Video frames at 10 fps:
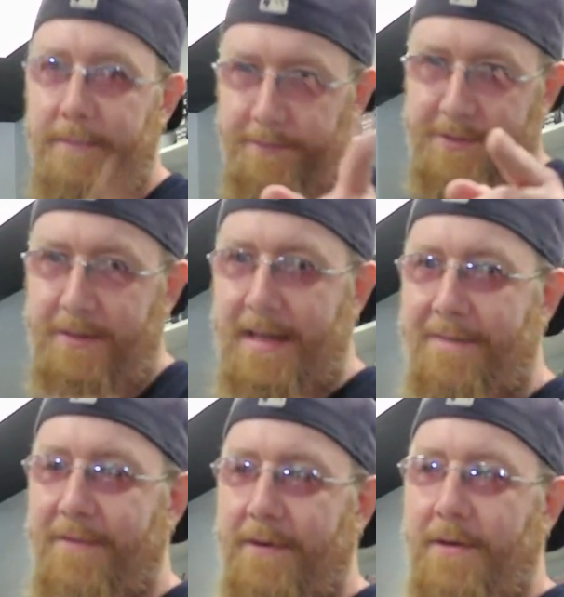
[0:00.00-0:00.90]
You'll see
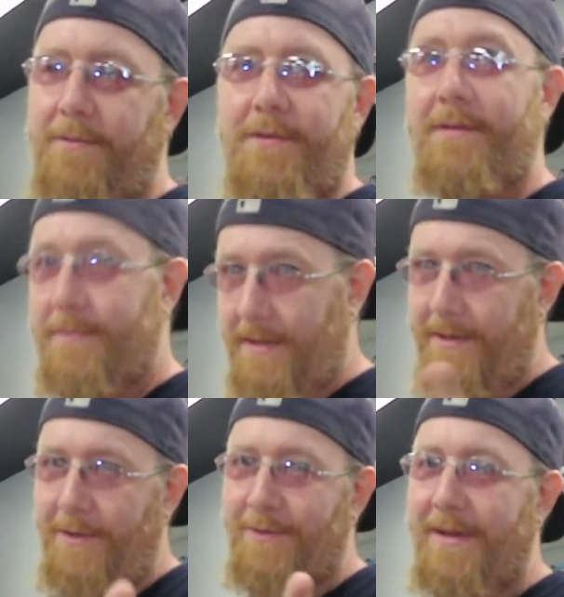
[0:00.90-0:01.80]
that video
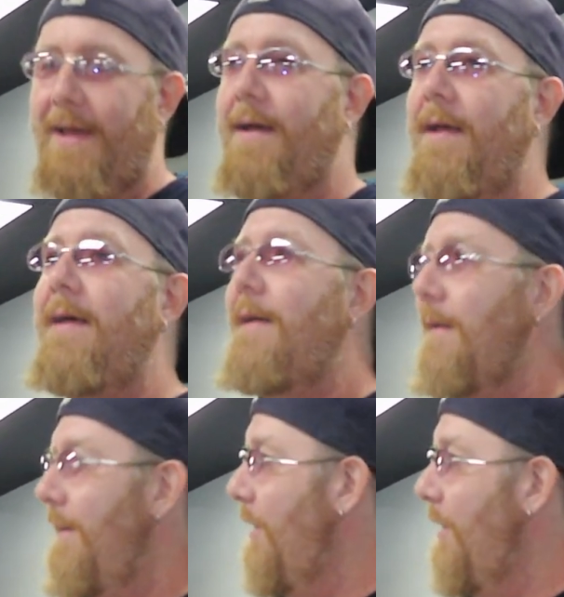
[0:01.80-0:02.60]
another day.